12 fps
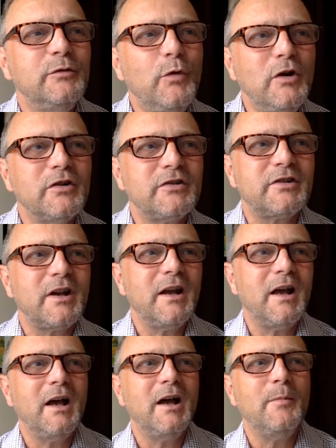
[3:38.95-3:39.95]
what
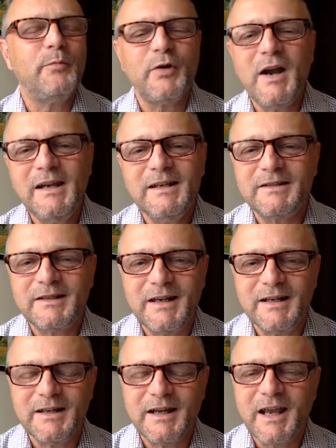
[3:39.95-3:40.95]
praise
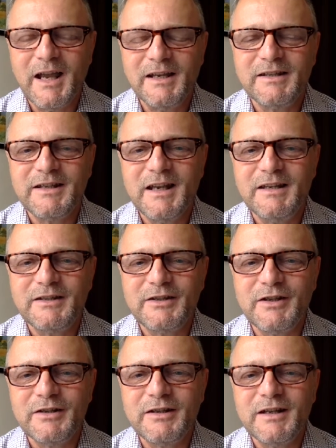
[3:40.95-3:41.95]
indicates is
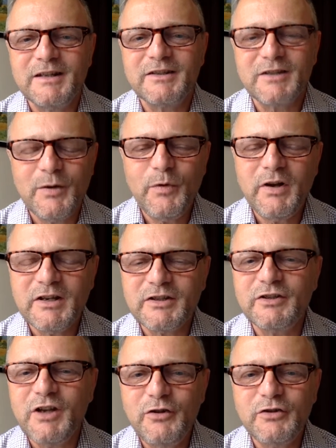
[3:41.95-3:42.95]
that someone has
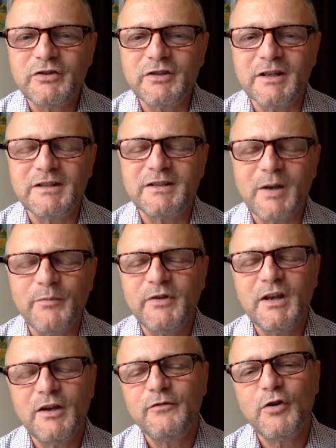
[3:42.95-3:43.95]
noticed
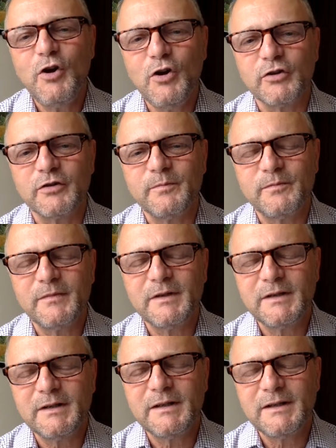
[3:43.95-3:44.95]
something of God,
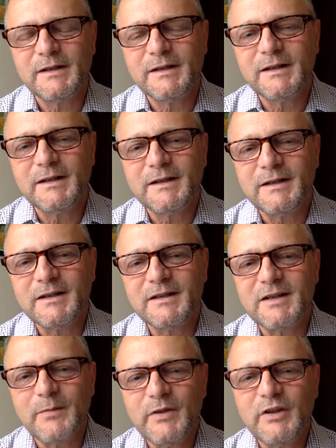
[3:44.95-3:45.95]

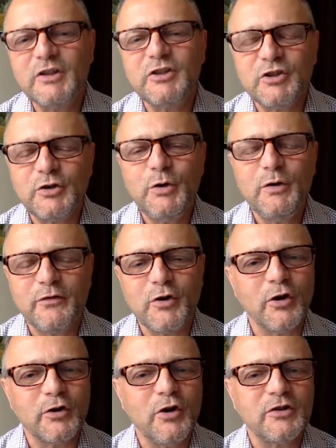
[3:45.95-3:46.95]
something that's true of
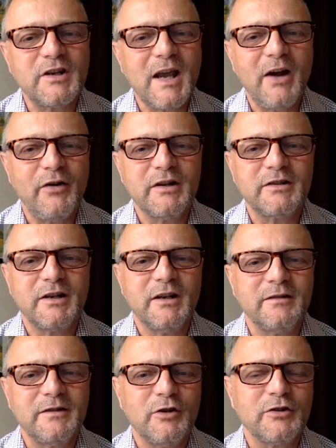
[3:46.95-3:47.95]
God, God's
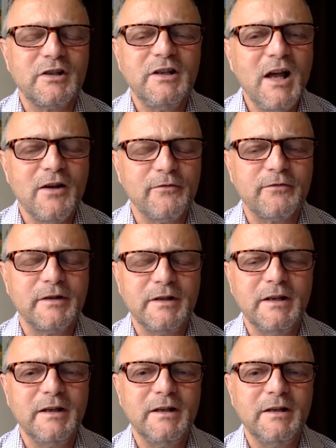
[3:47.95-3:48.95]
character, God's love,
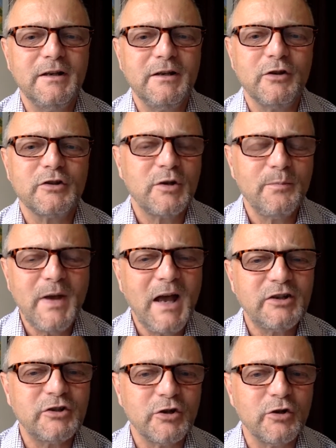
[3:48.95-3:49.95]
God's
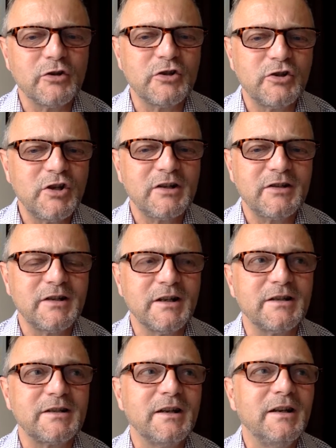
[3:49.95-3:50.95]
compassion, God's
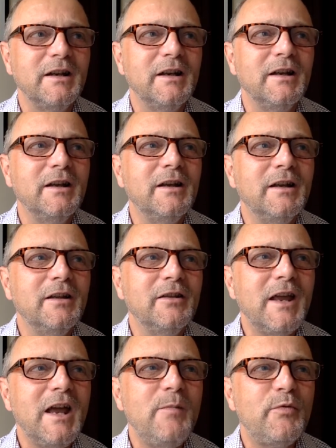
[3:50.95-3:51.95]
justice. Their